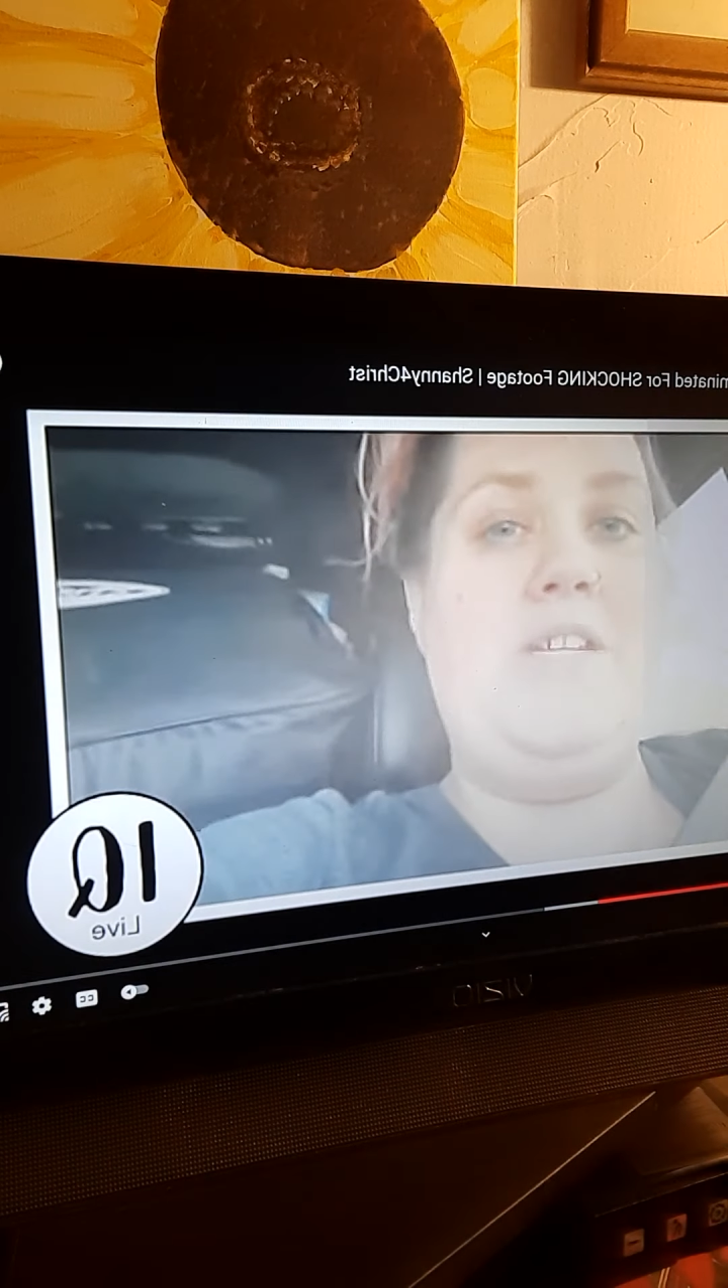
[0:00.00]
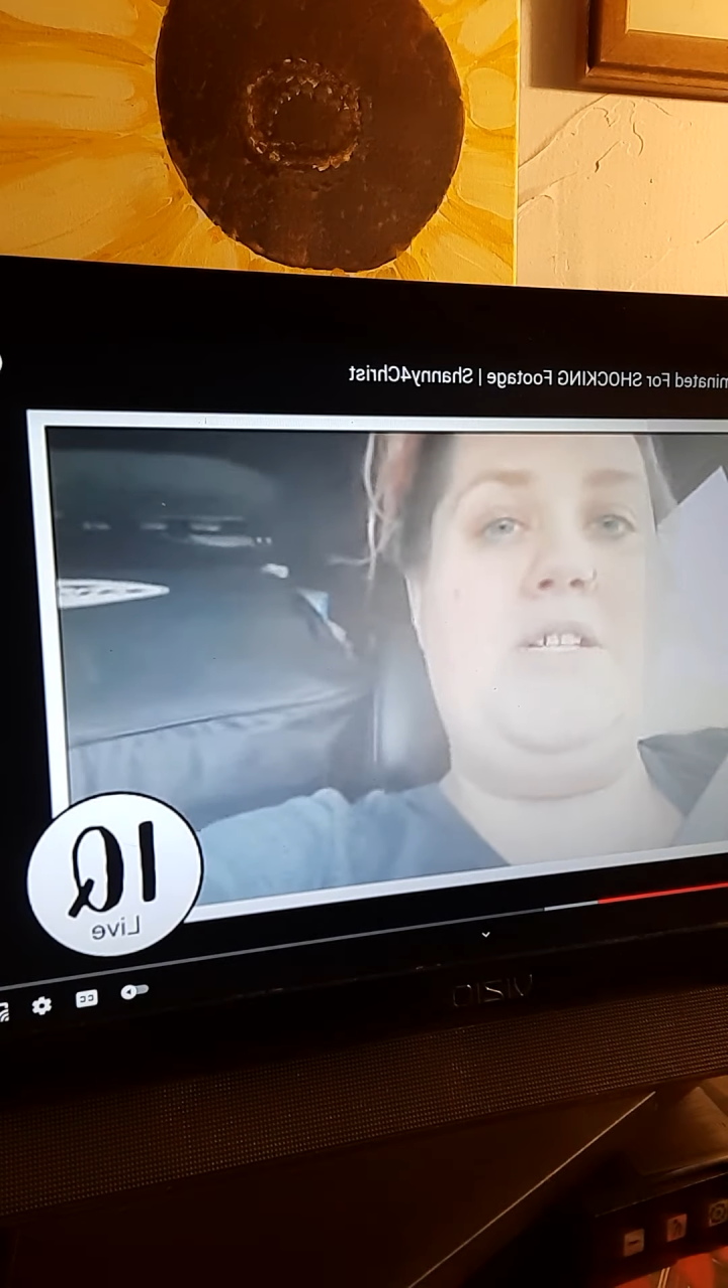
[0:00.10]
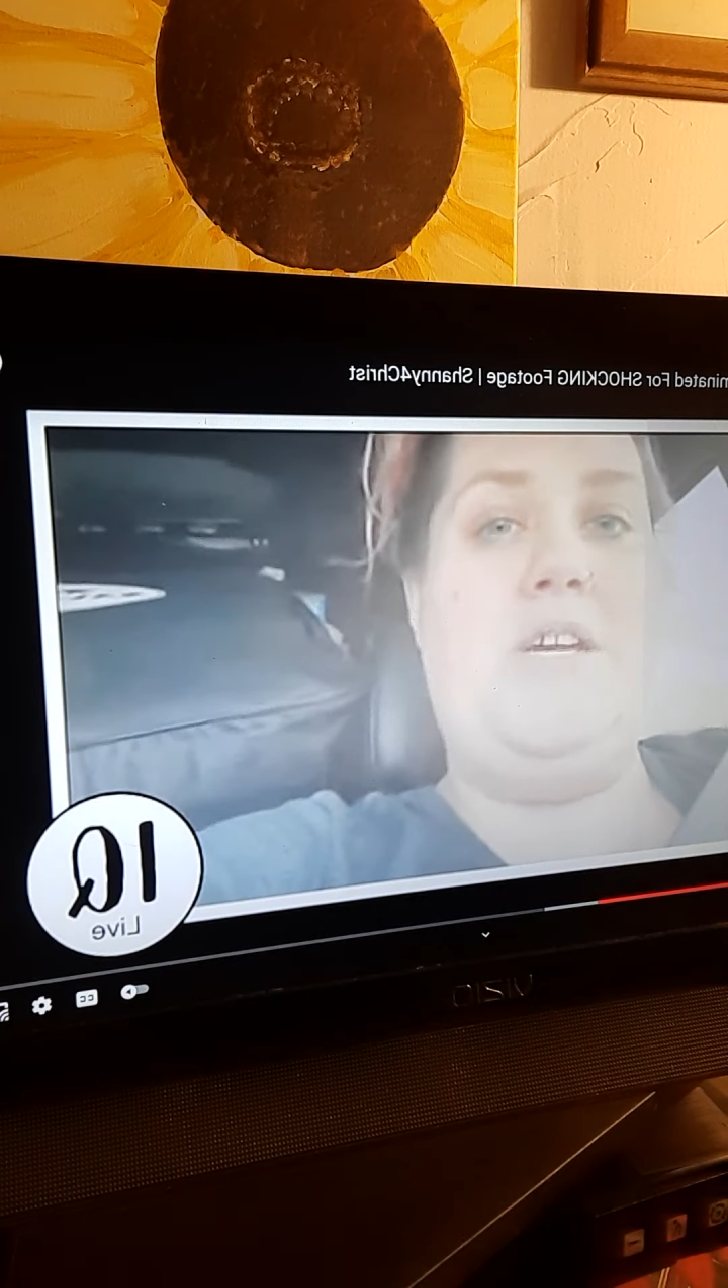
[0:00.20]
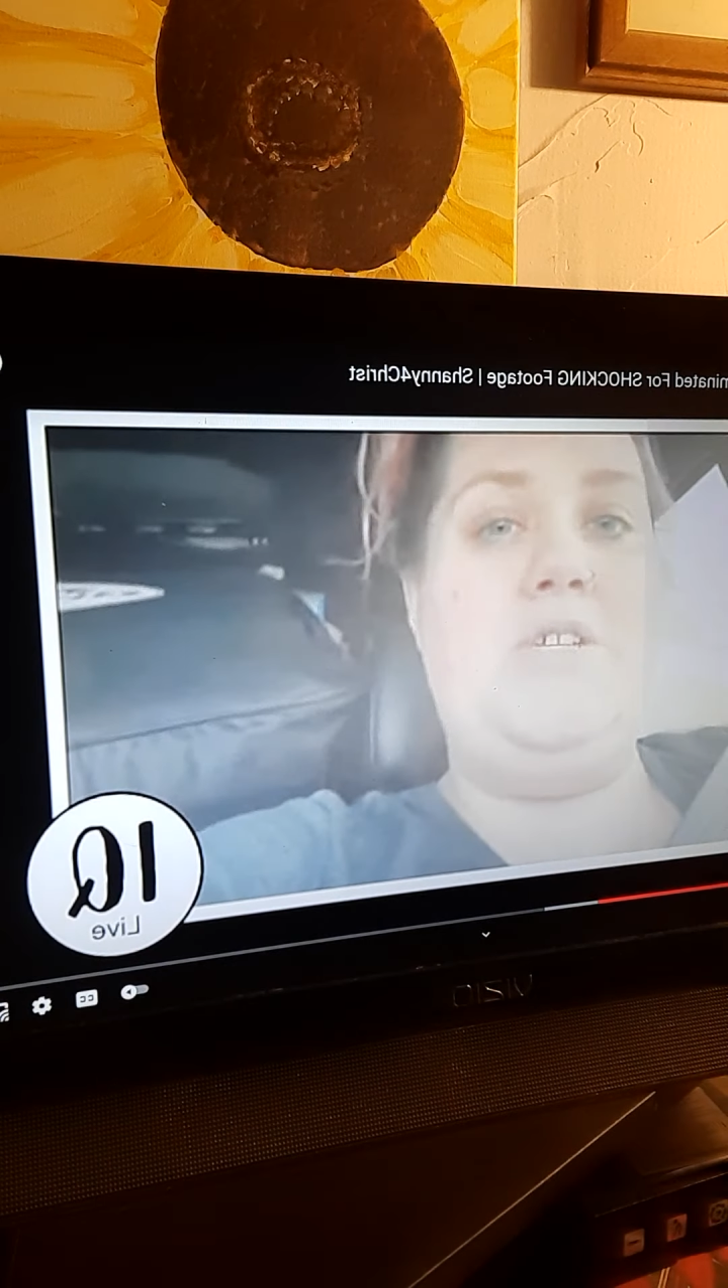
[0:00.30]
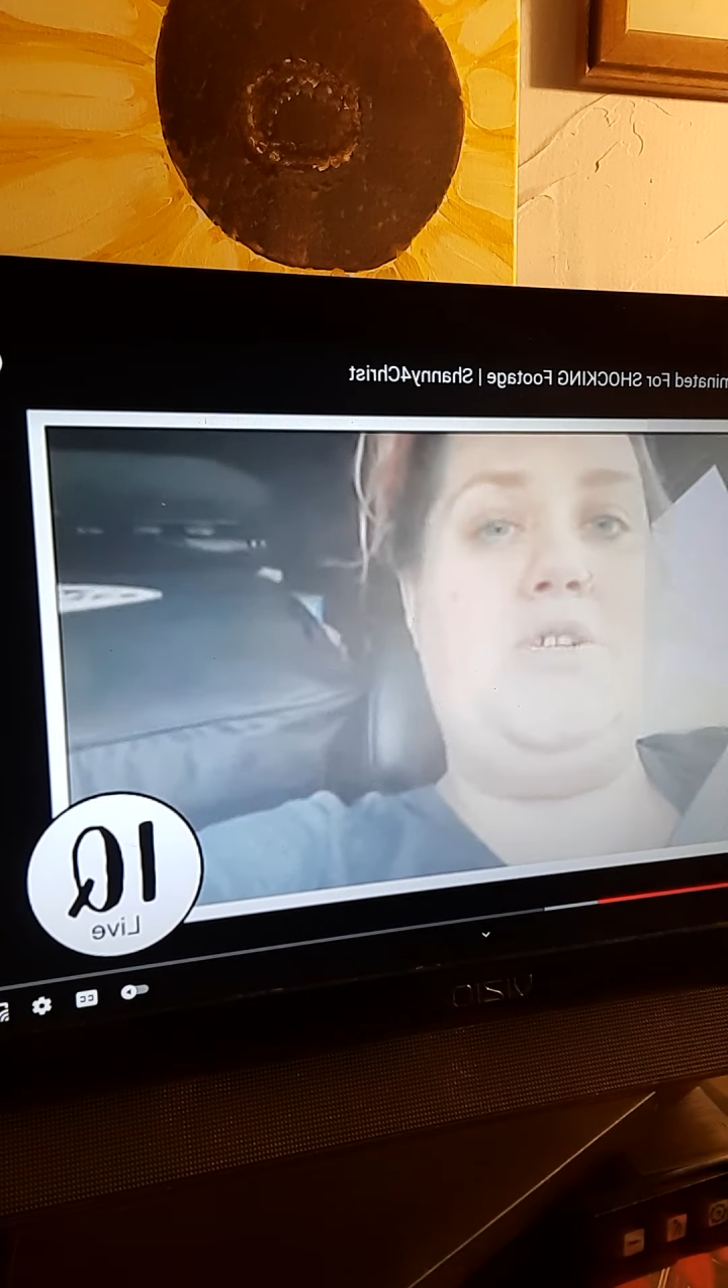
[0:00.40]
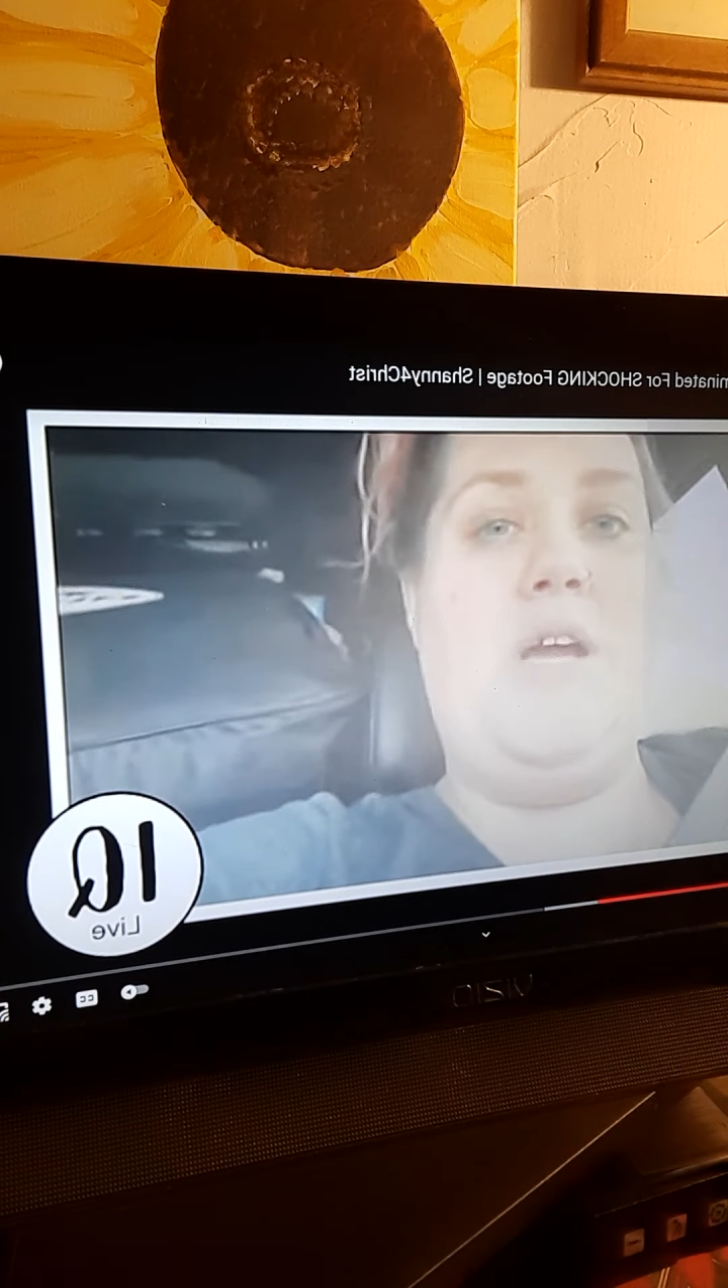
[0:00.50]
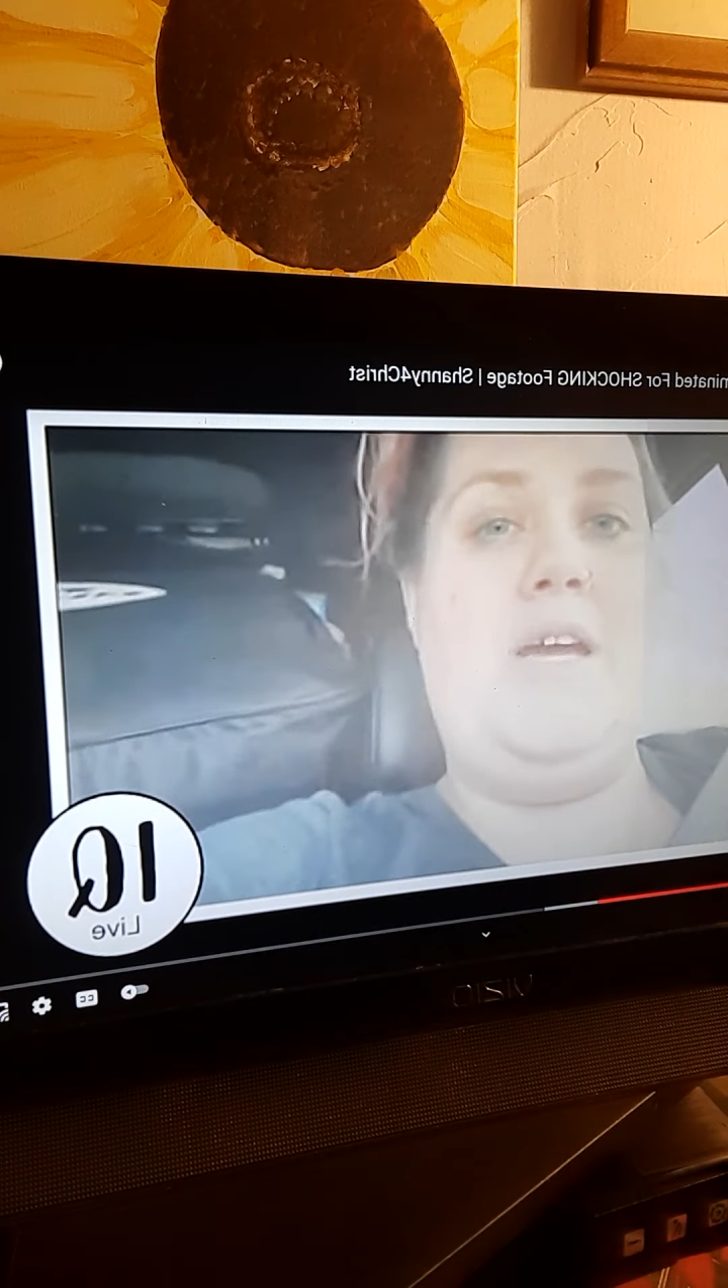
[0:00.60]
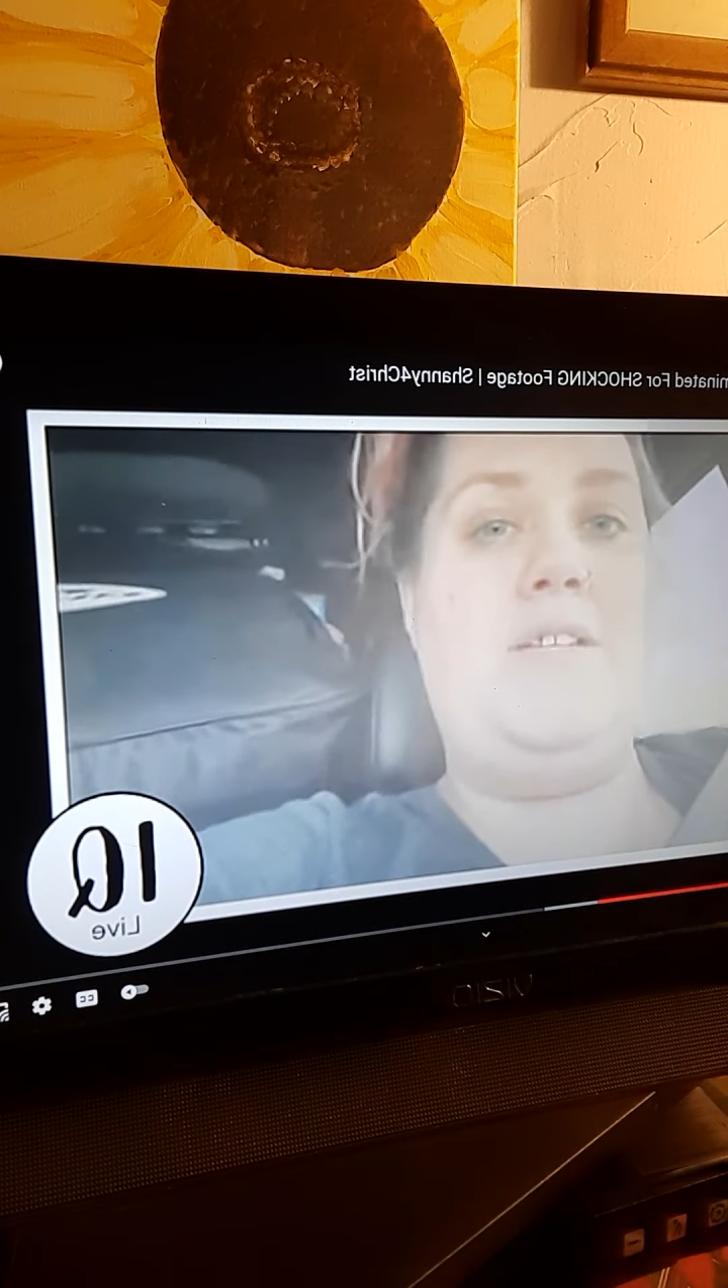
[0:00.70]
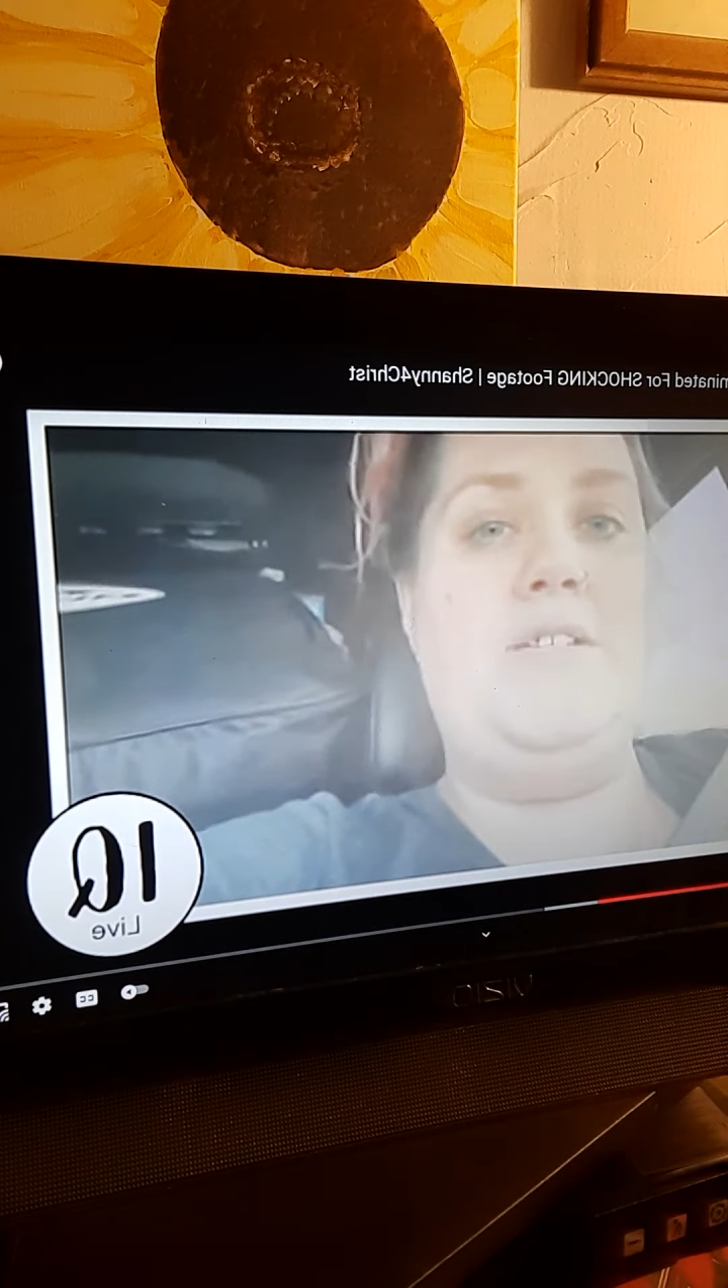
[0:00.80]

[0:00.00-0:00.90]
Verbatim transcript: information on